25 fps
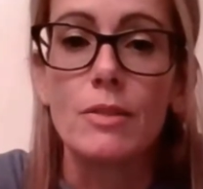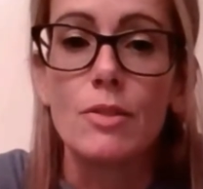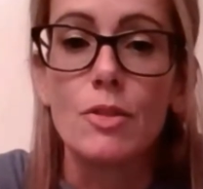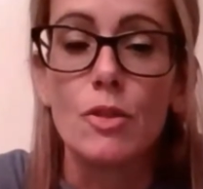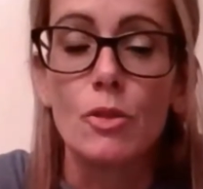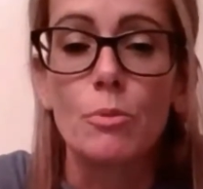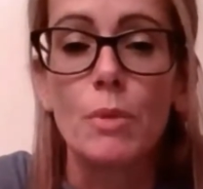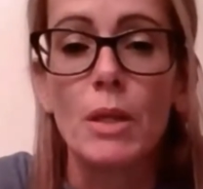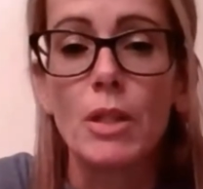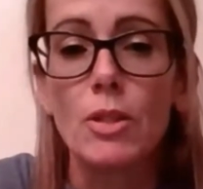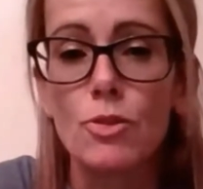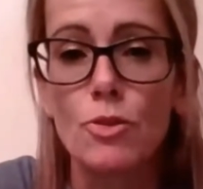So
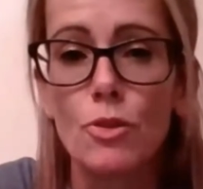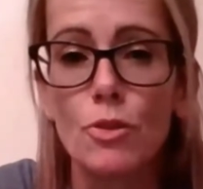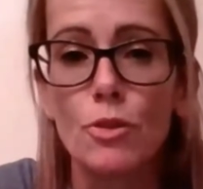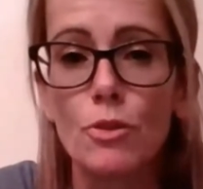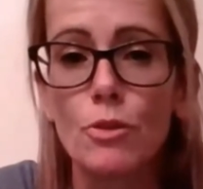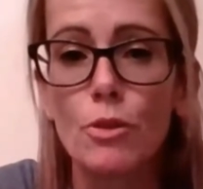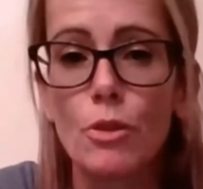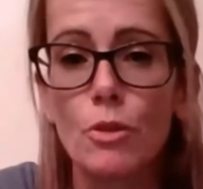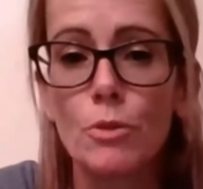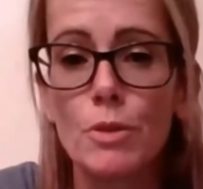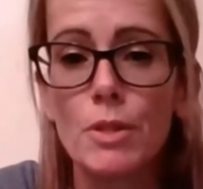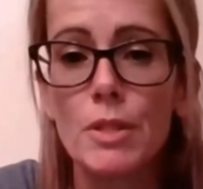make sure you
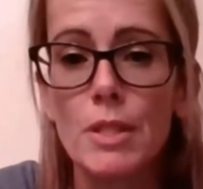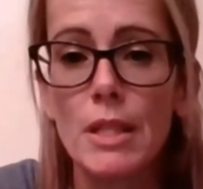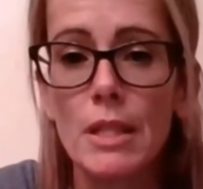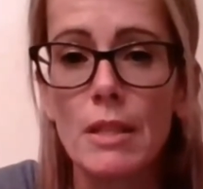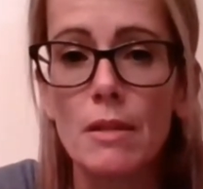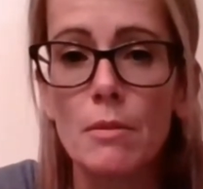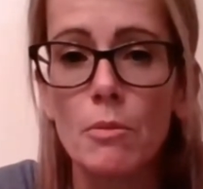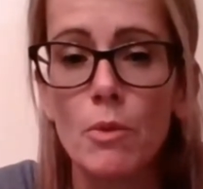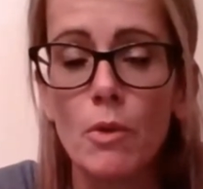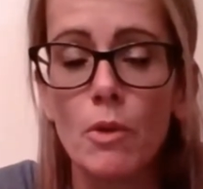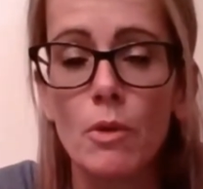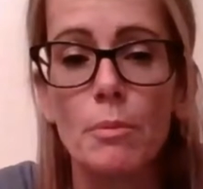go see
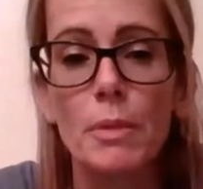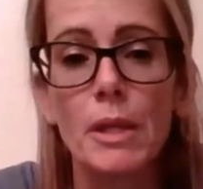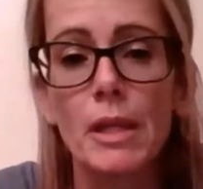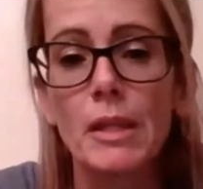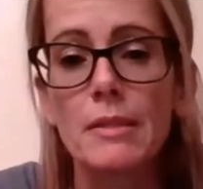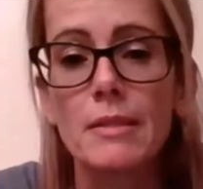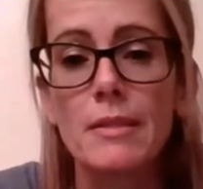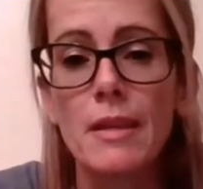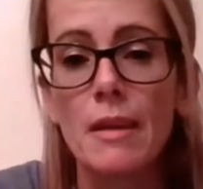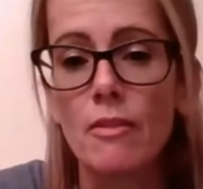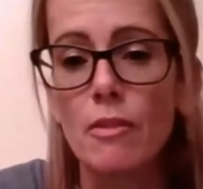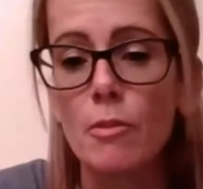them all
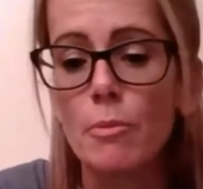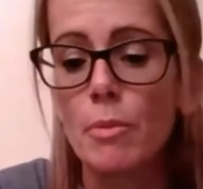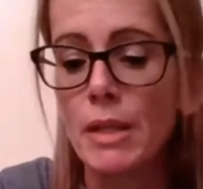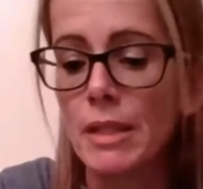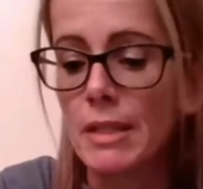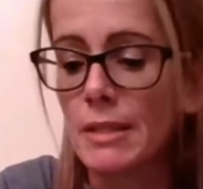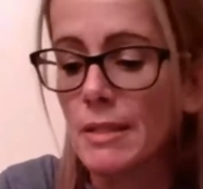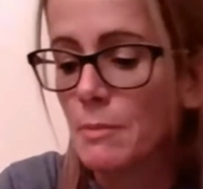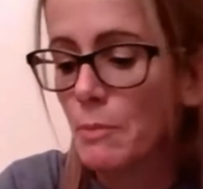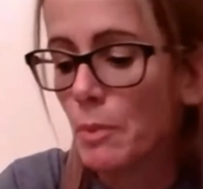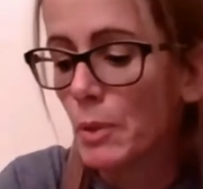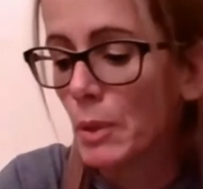because
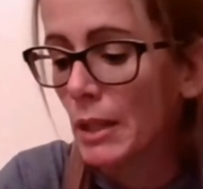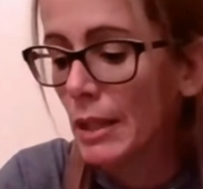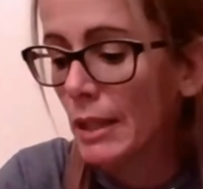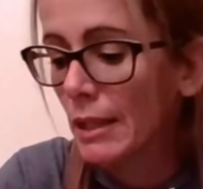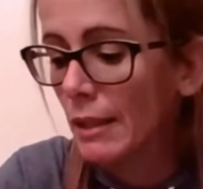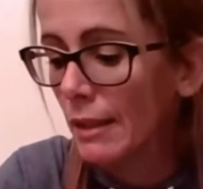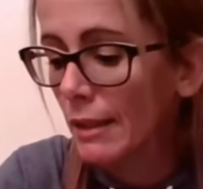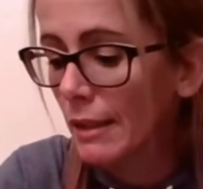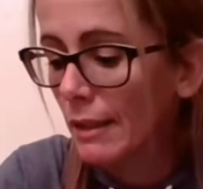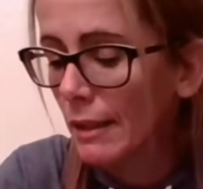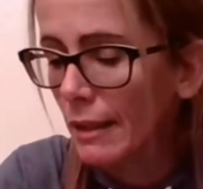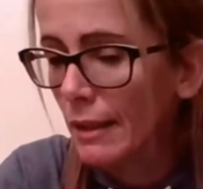everybody's putting in
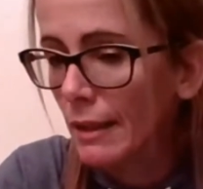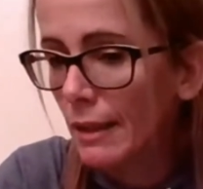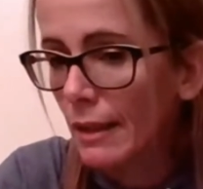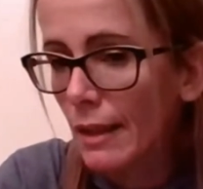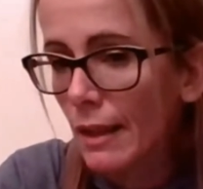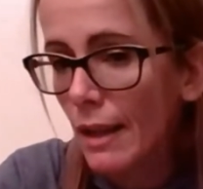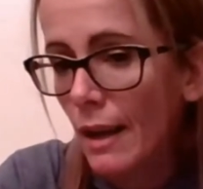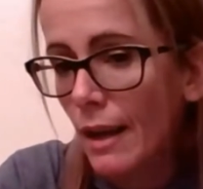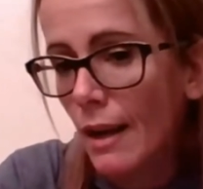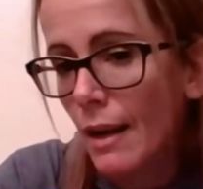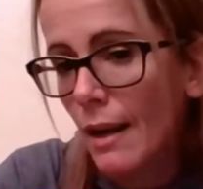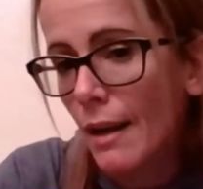a
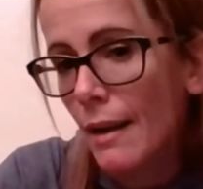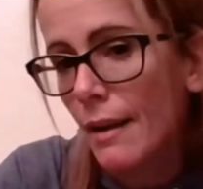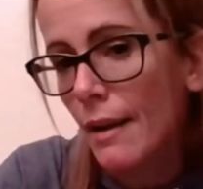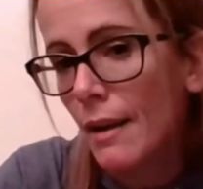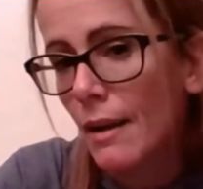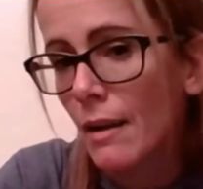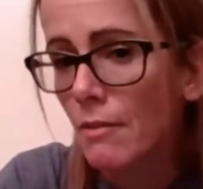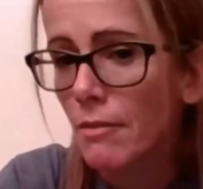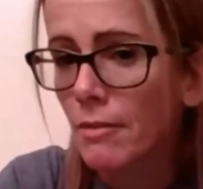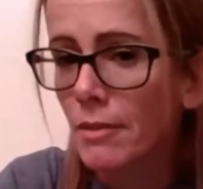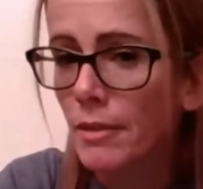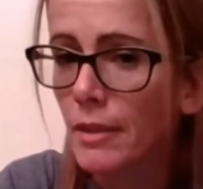lot of
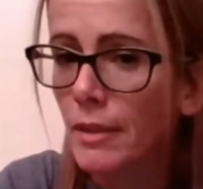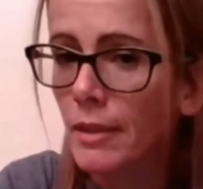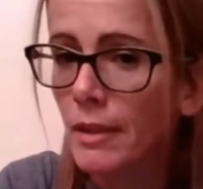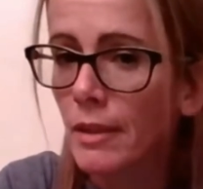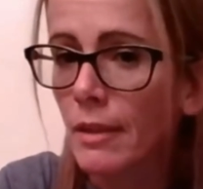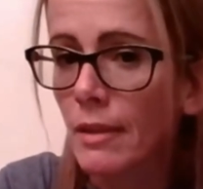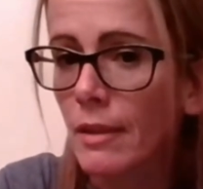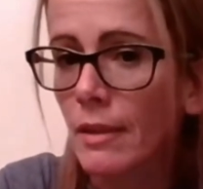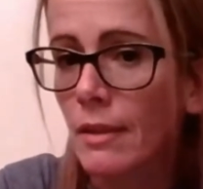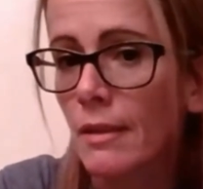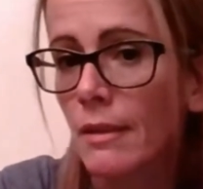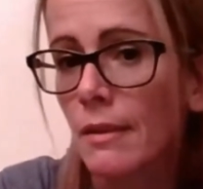effort
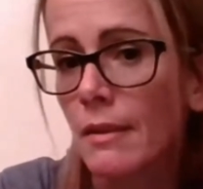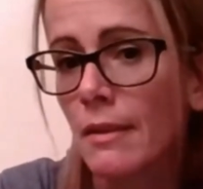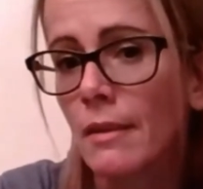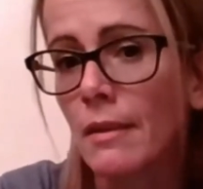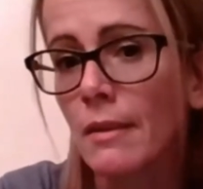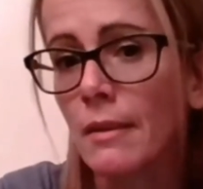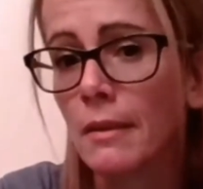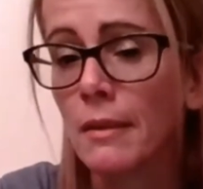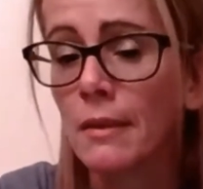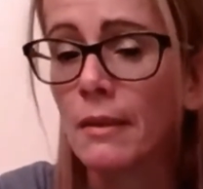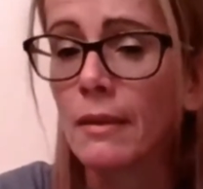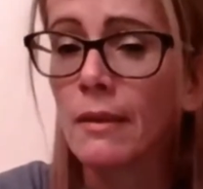
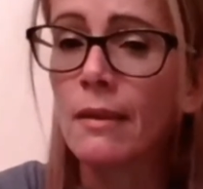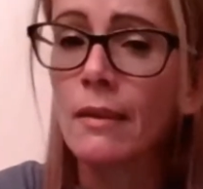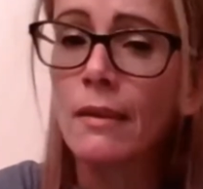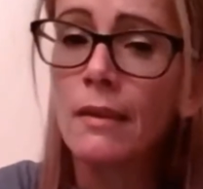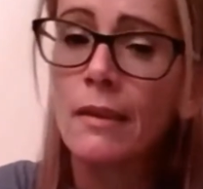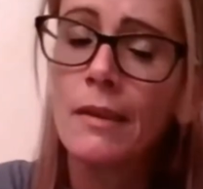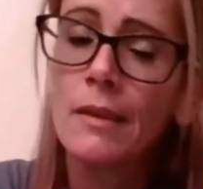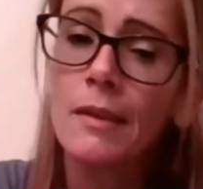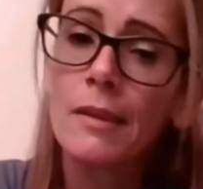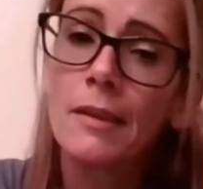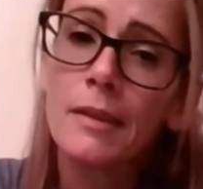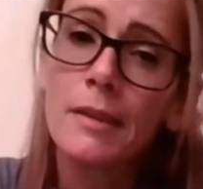and
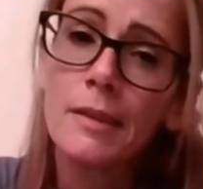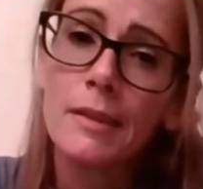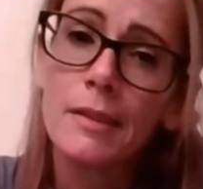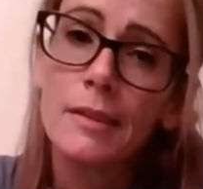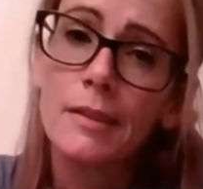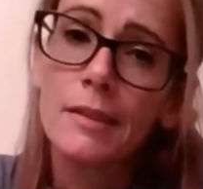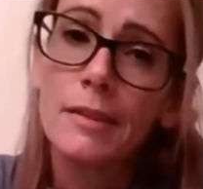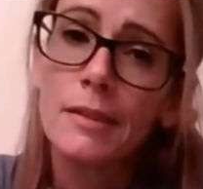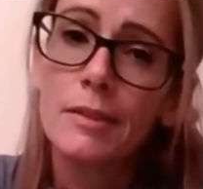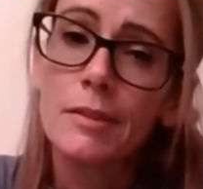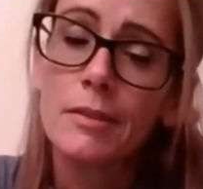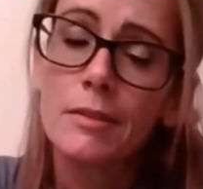
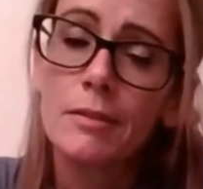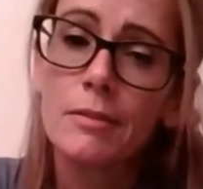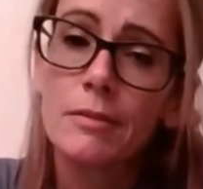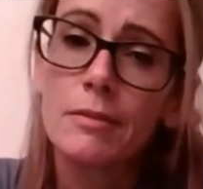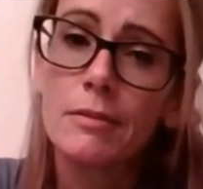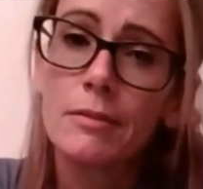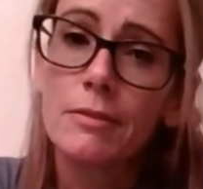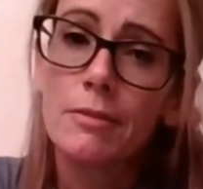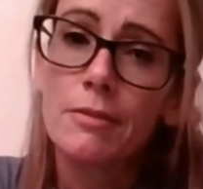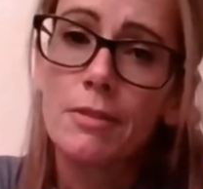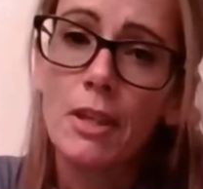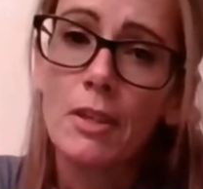
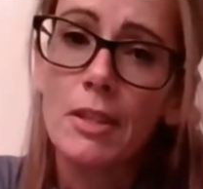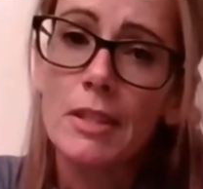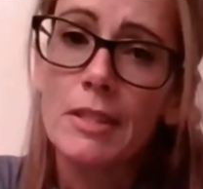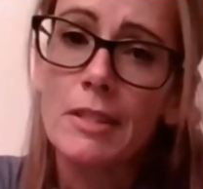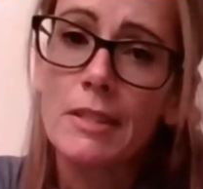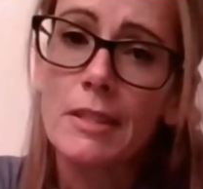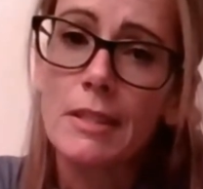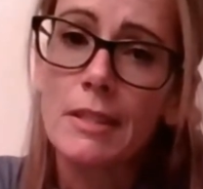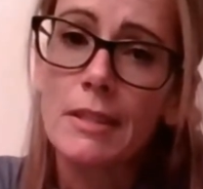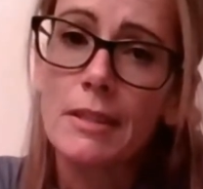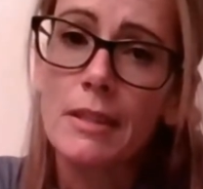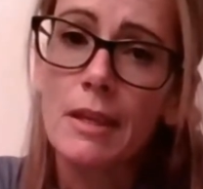fairies
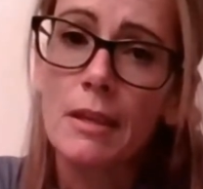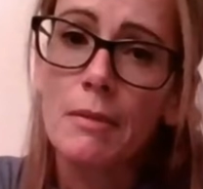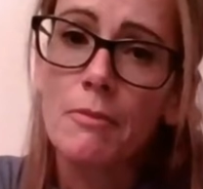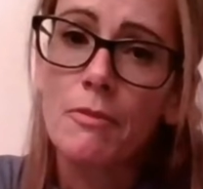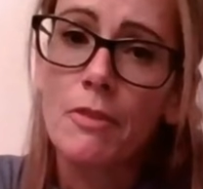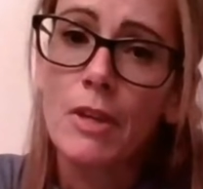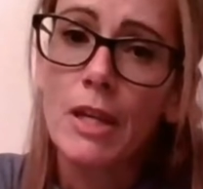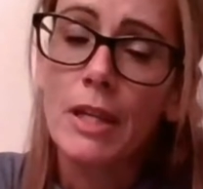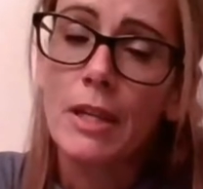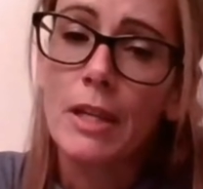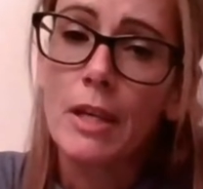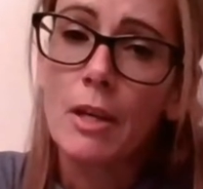need to come
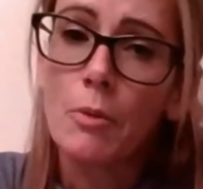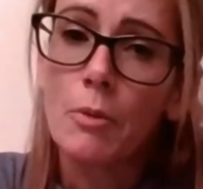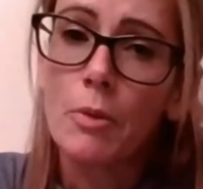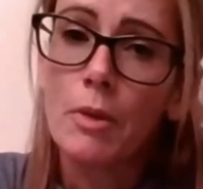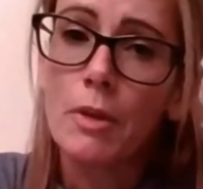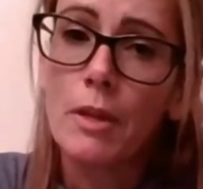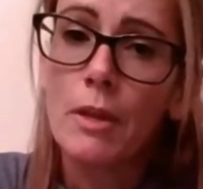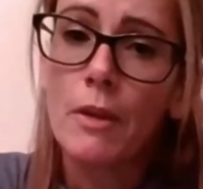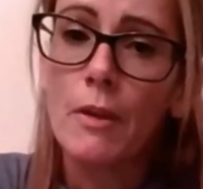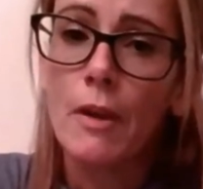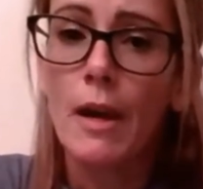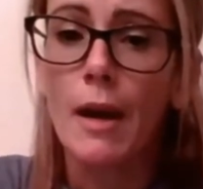find out where
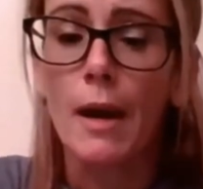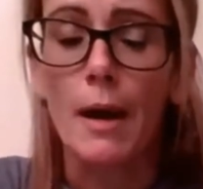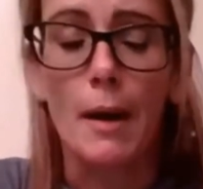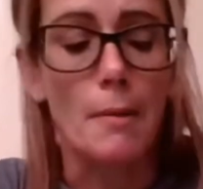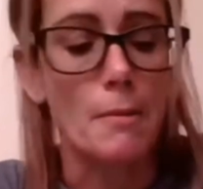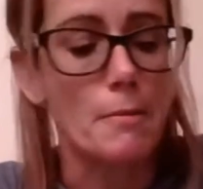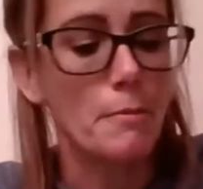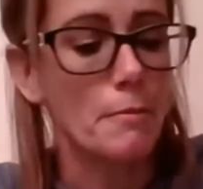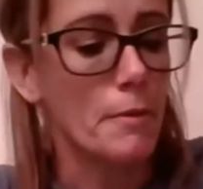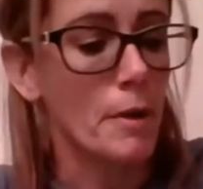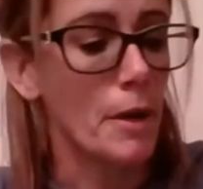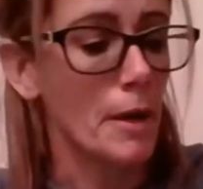they're at,
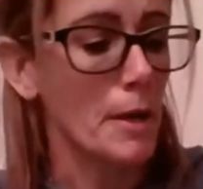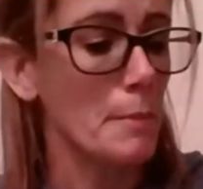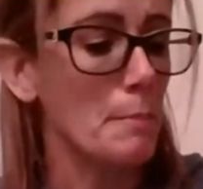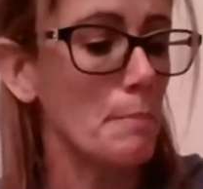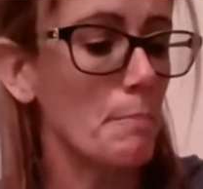right?